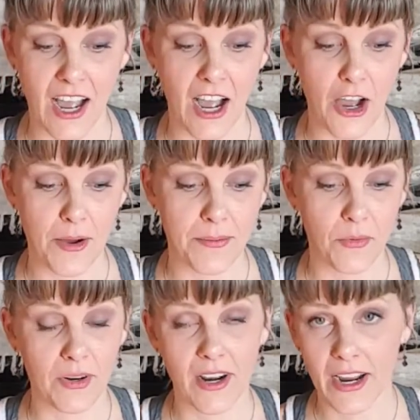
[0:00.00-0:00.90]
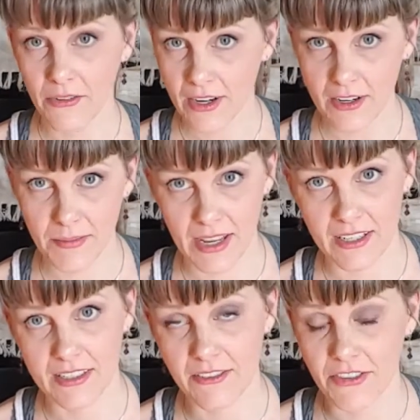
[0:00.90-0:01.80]
What I
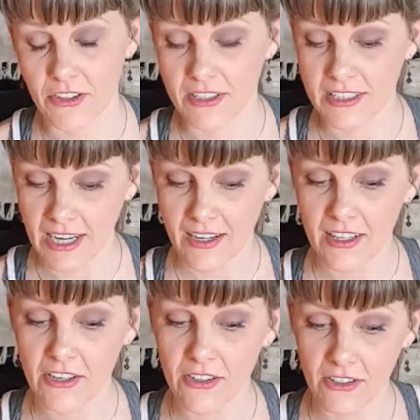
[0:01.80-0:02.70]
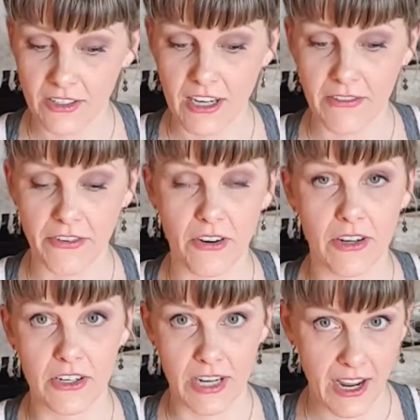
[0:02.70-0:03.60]
recommend is if there's a deck that you're looking for
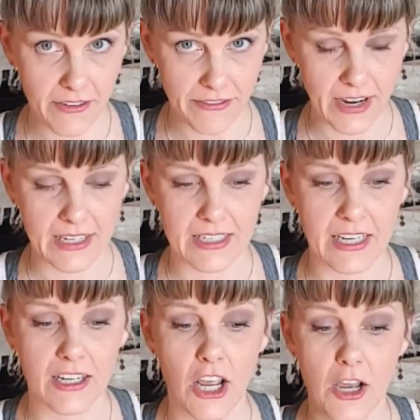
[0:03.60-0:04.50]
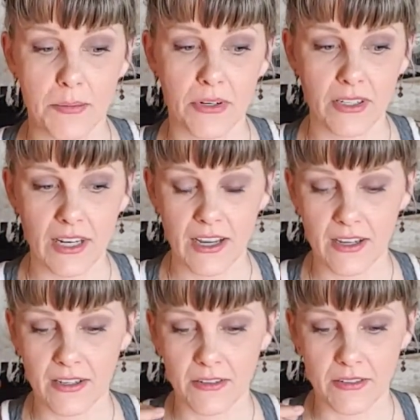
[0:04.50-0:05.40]
and you can't find it, put
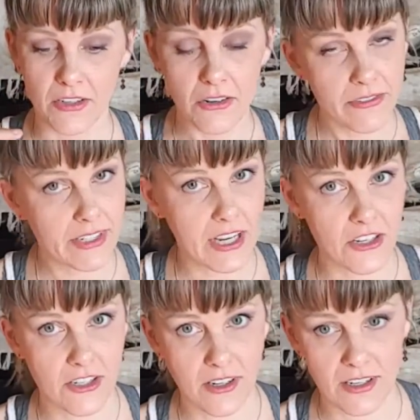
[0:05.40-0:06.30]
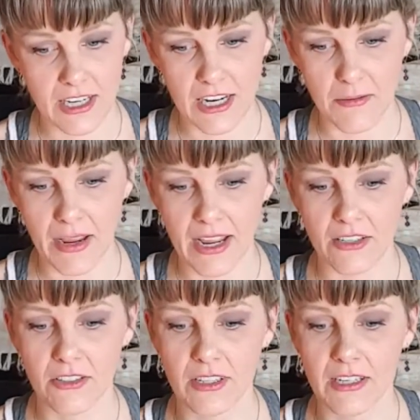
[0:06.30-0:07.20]
a notification on
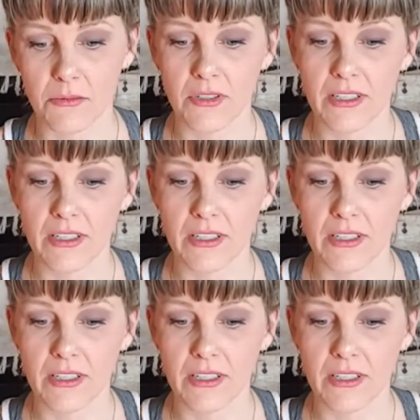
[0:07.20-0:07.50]
eBay so that